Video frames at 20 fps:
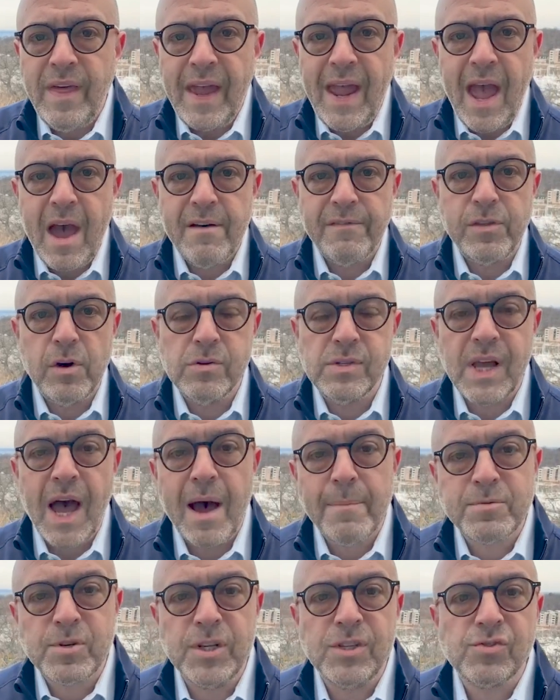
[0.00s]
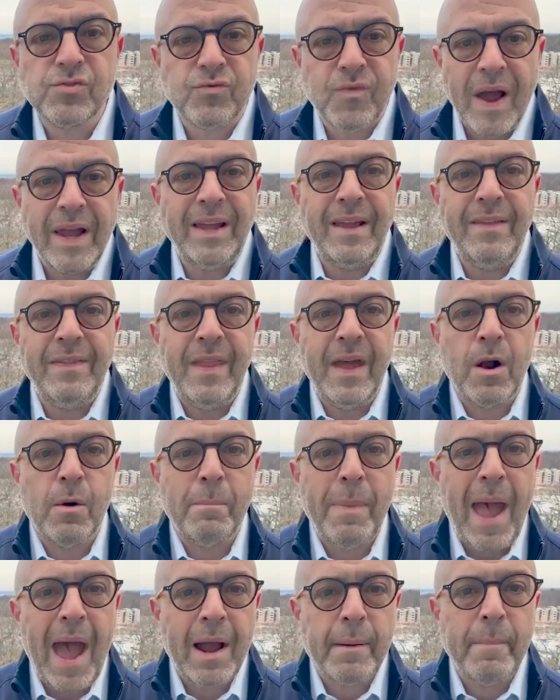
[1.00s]
they have those options right in their
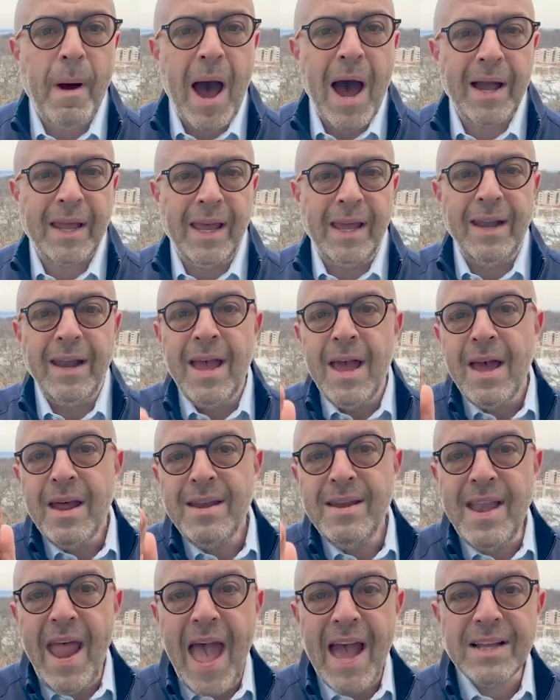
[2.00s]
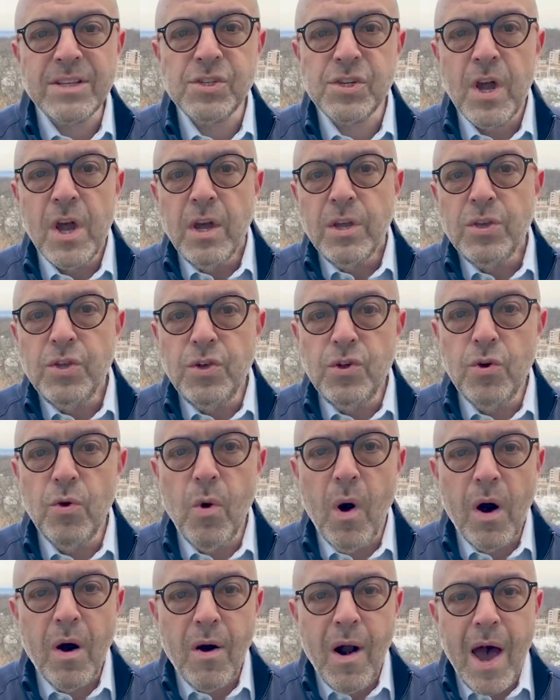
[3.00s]
back pocket. Next,
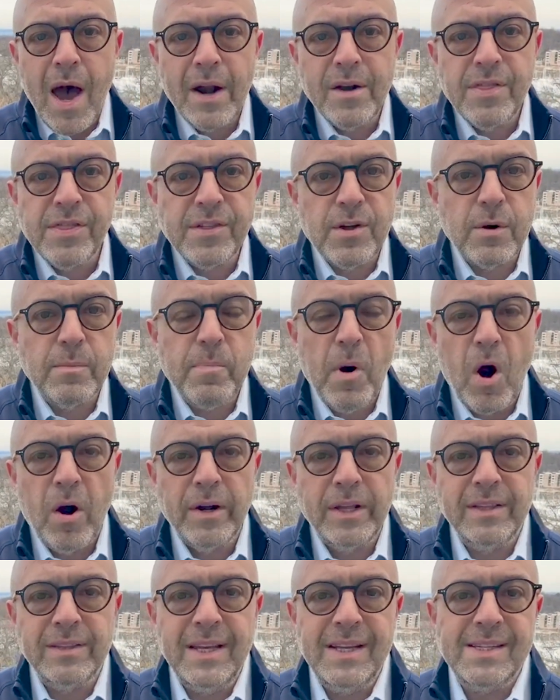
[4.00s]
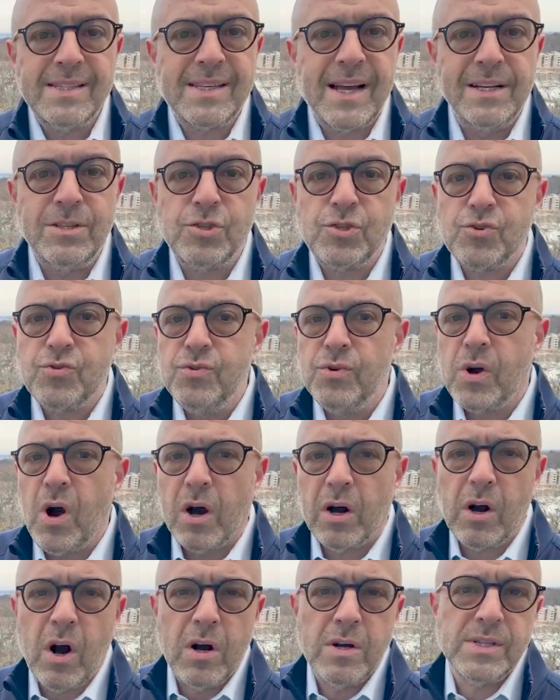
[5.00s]
you are on third-party lead sites,
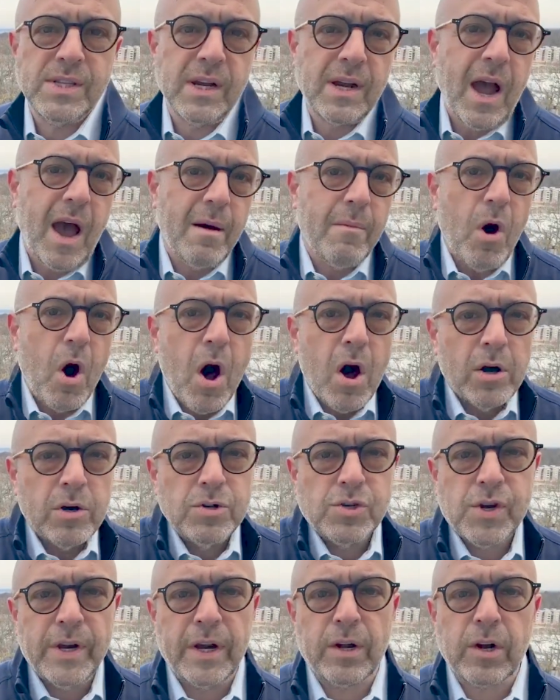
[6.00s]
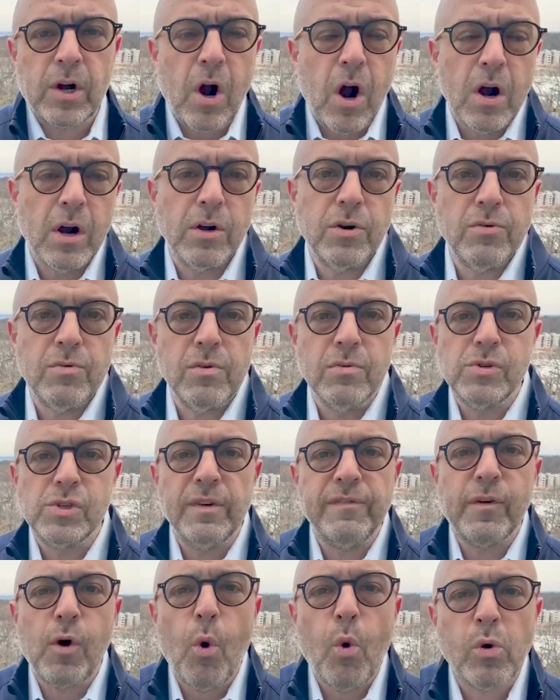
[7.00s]
Truecar, Cars.com, Autotrader, CarGurus.
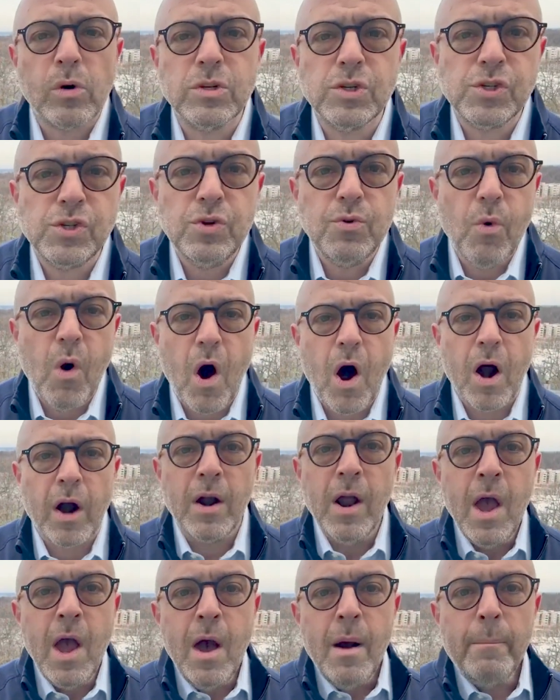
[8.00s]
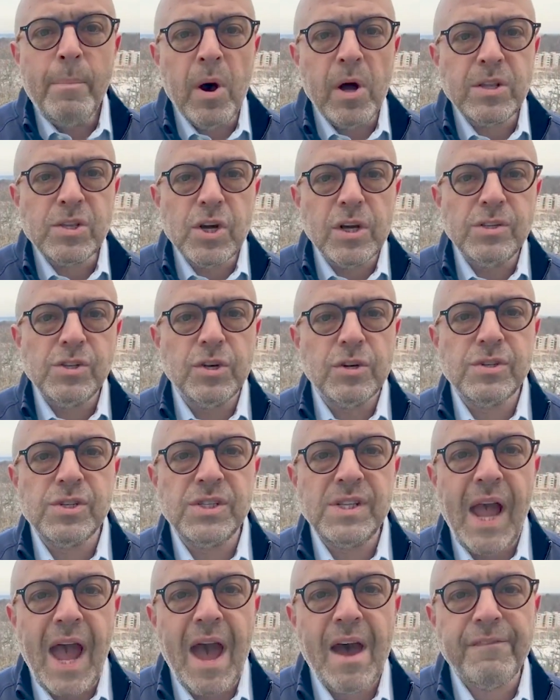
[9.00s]
Of course you are, but does your
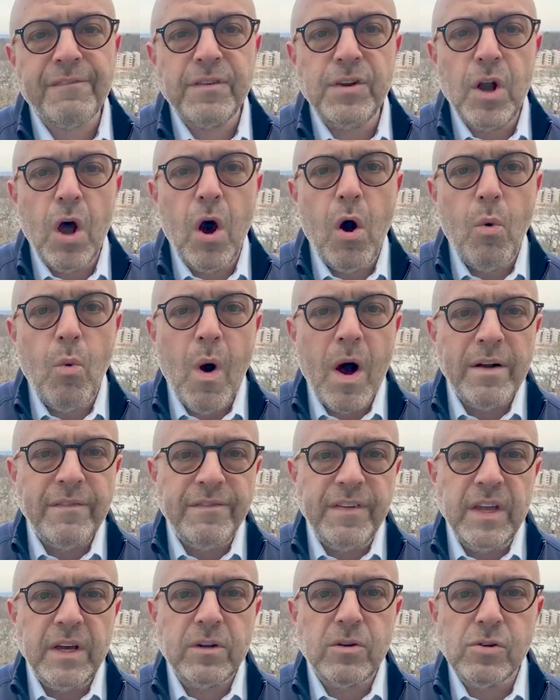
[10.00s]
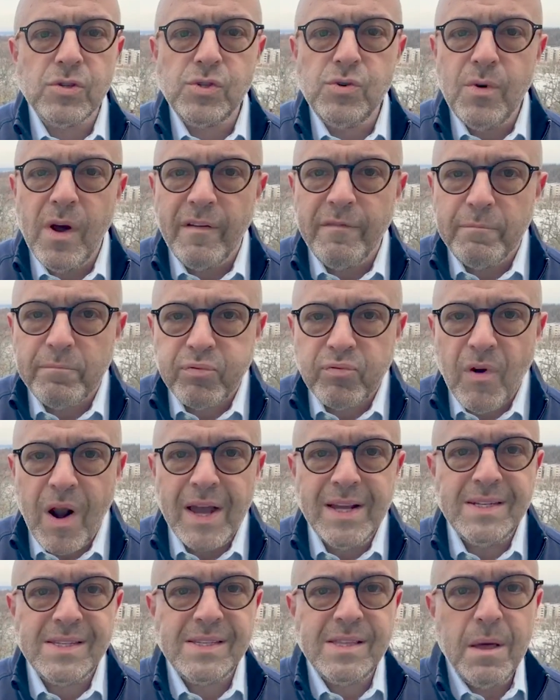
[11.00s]
staff know what vehicles you have
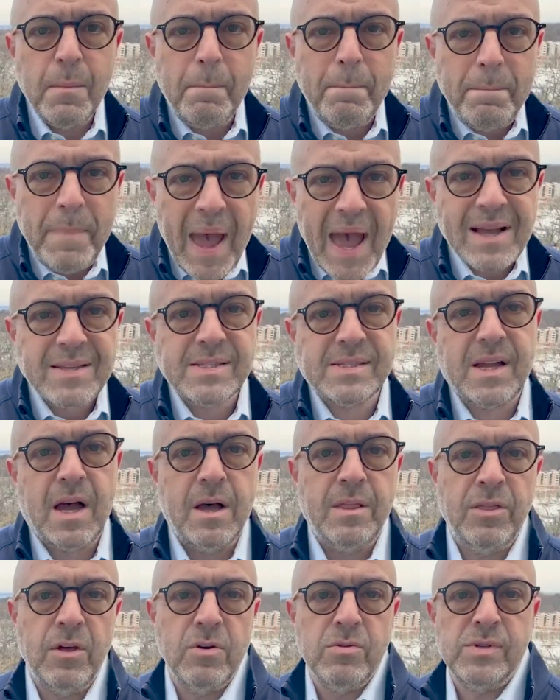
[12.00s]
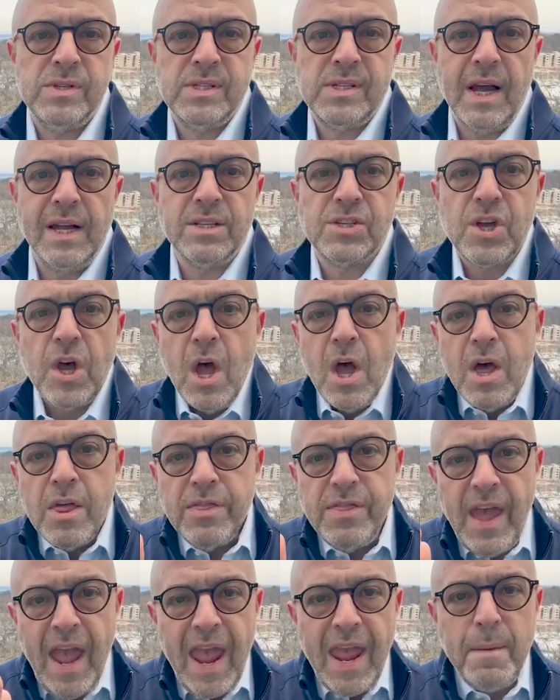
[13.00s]
priced the best on those sites?
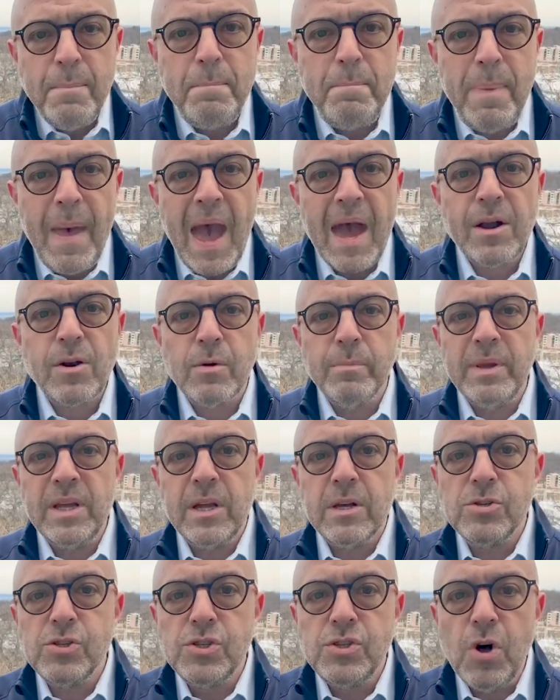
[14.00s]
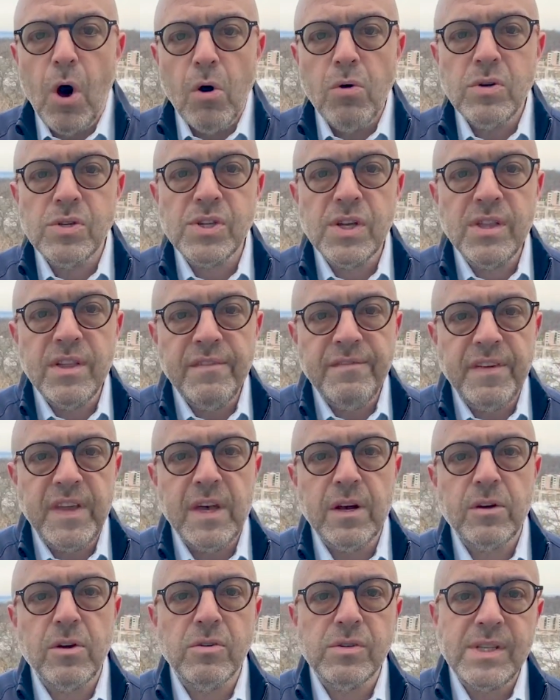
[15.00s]
They better, because those are the
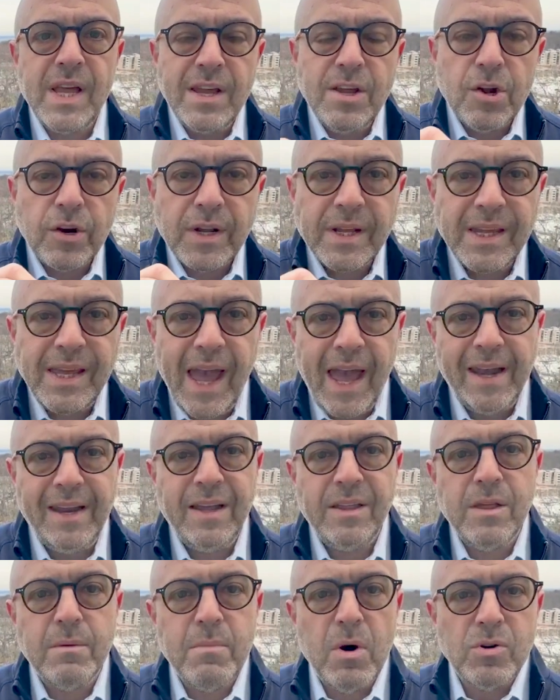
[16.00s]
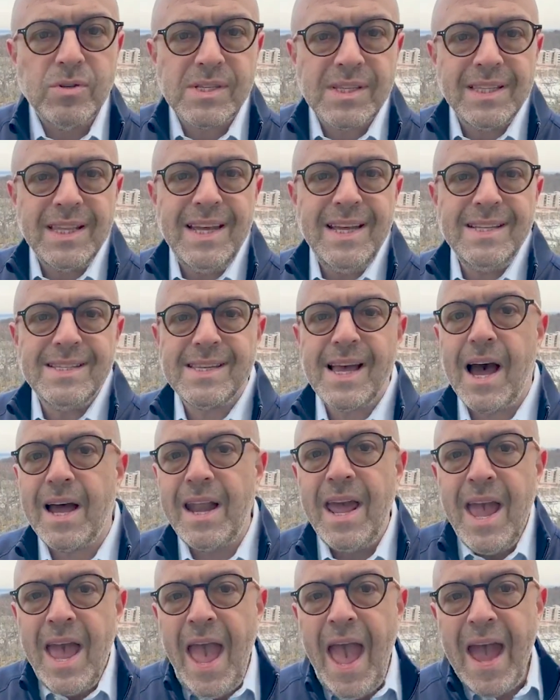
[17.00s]
vehicles that you're getting the most leads
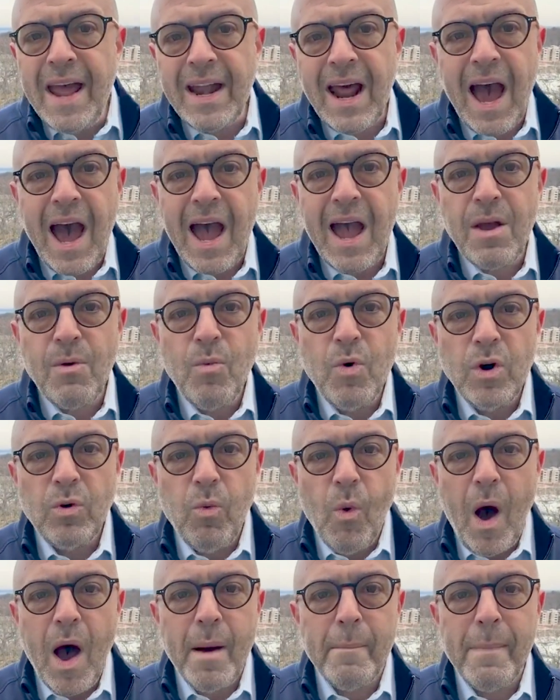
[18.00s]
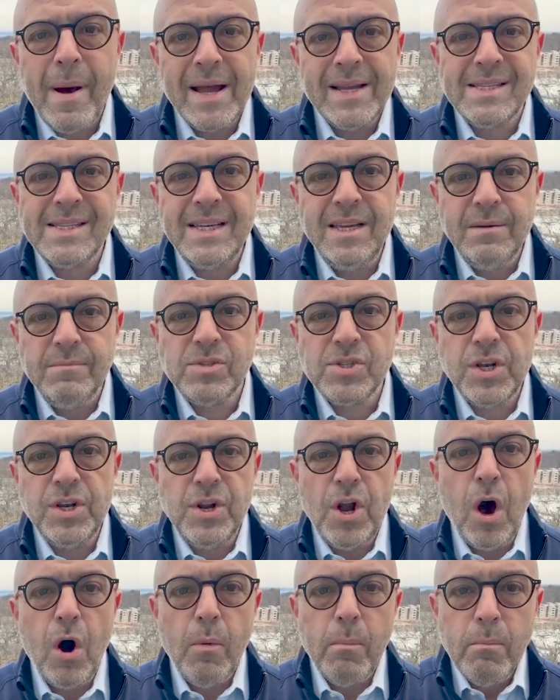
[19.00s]
on. And I would want my team to
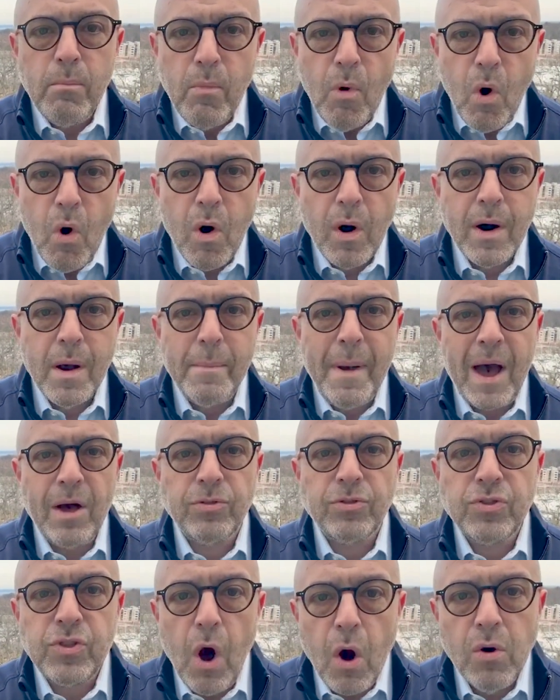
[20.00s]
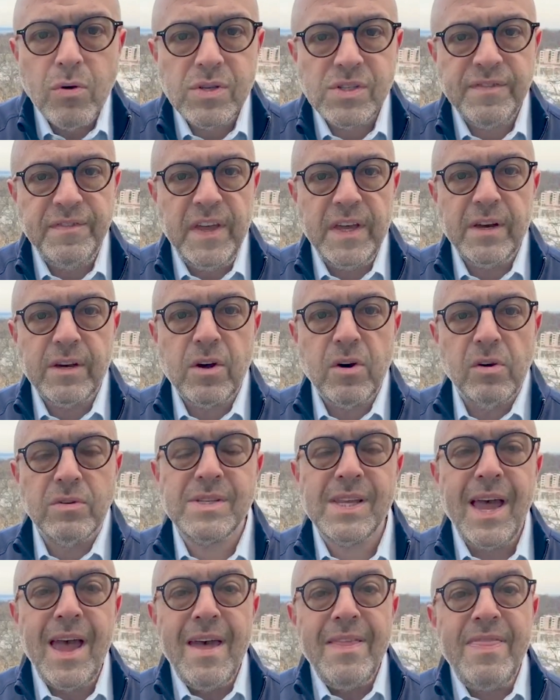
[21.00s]
know more about those
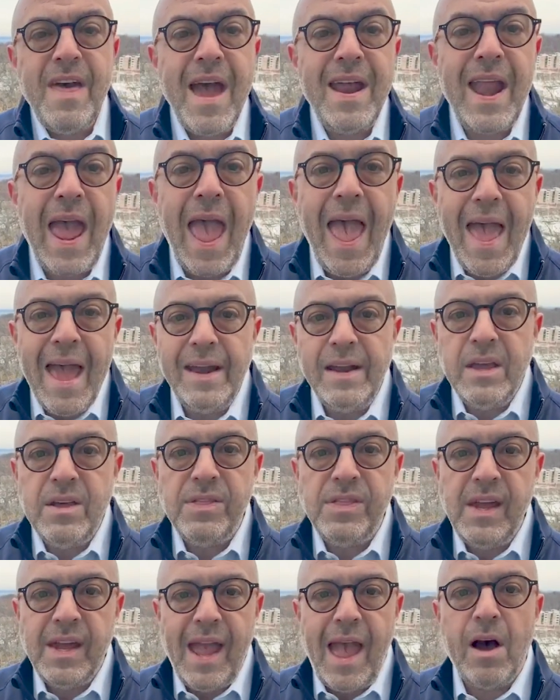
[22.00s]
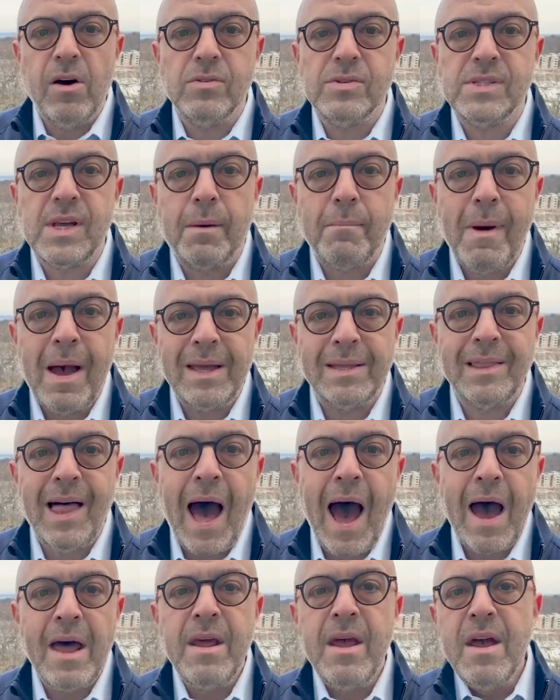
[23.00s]
vehicles than anything else on my
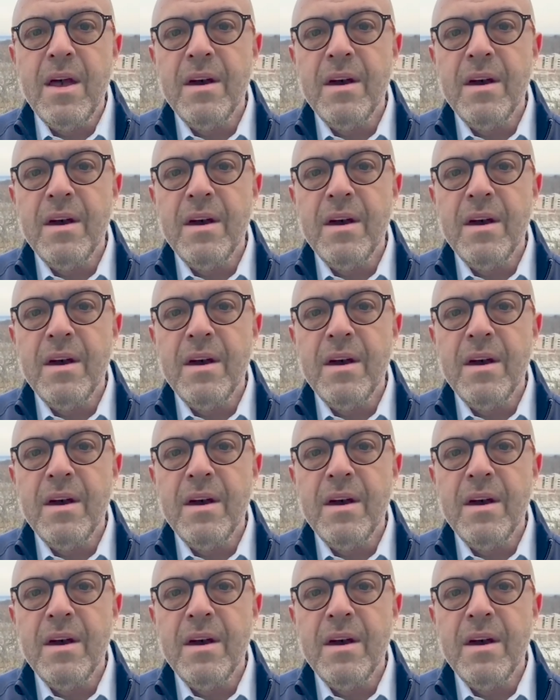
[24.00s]
lot.